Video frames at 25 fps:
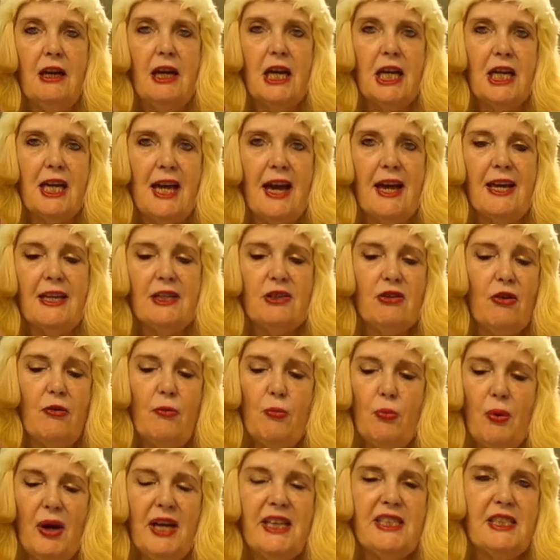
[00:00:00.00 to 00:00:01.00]
Okay,
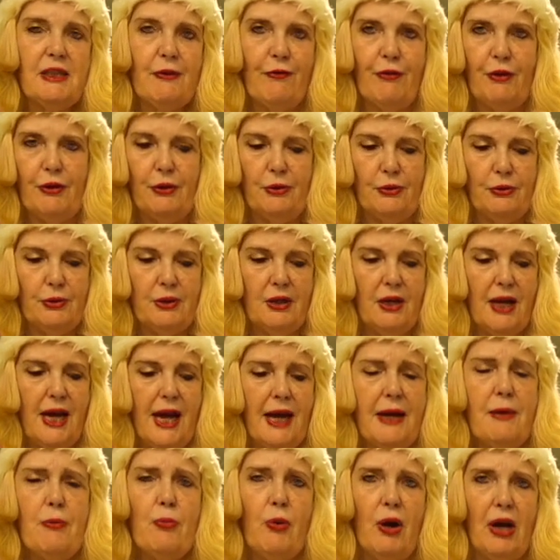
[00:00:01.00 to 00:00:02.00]
don't waste food. I
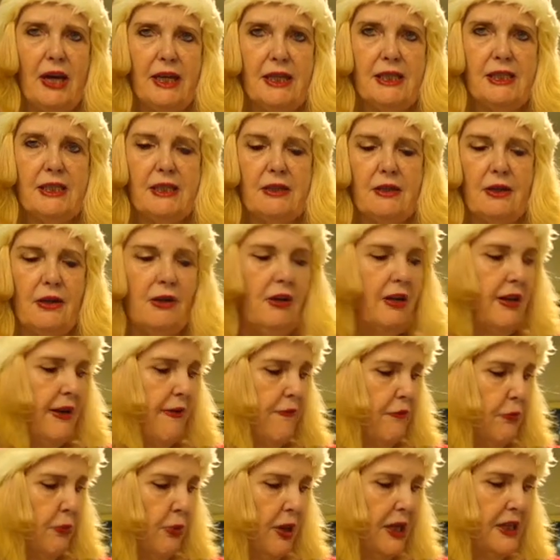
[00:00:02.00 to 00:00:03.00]
hate waste and I
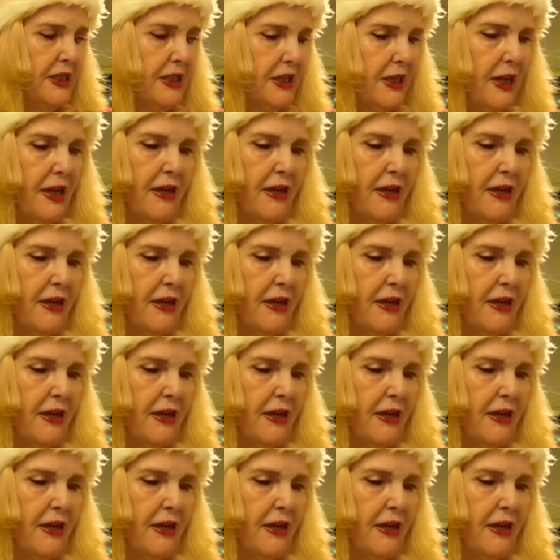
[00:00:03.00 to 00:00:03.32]
never waste